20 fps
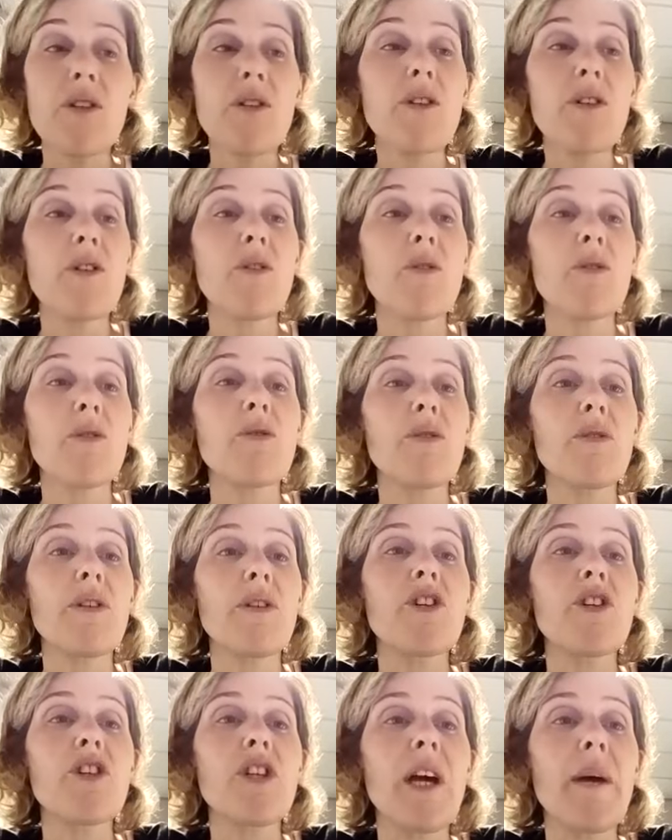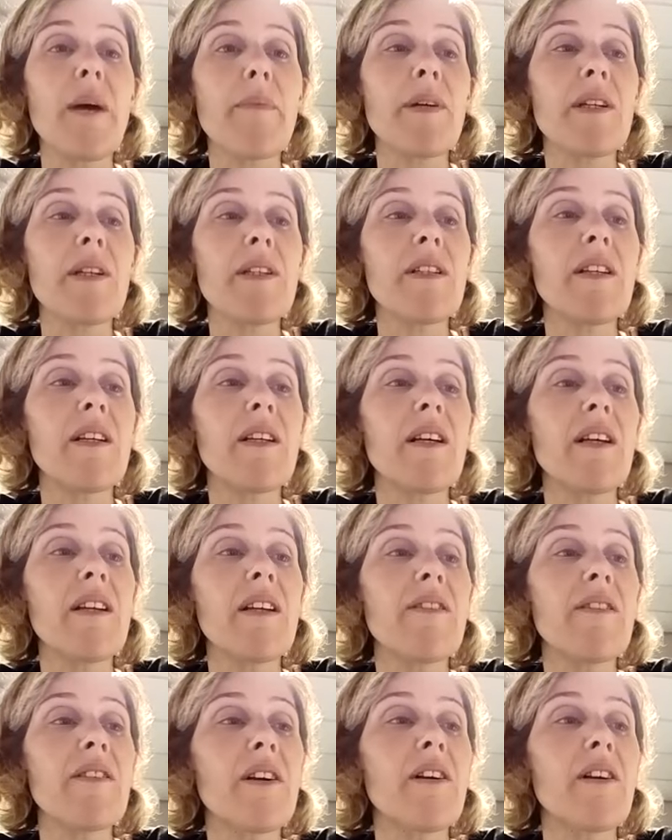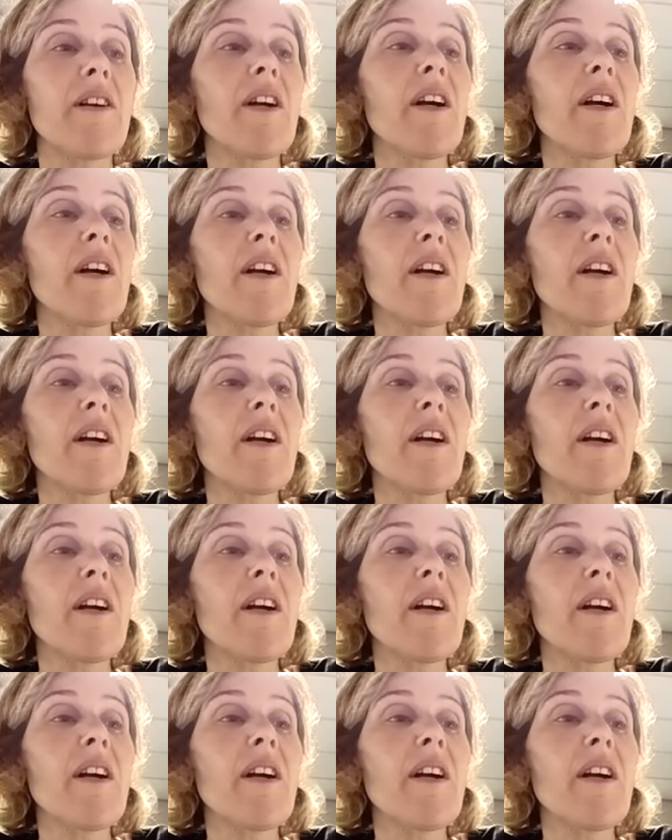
You know, so they're shepherding, and they're,